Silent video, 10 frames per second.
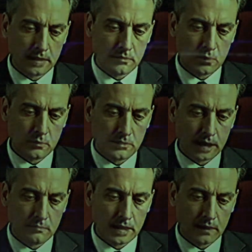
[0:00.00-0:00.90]
and who was
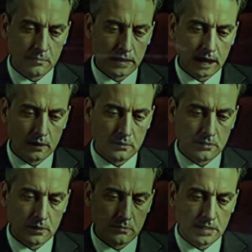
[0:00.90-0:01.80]
now to have been our
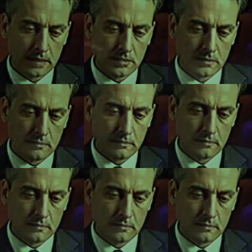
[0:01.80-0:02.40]
associate.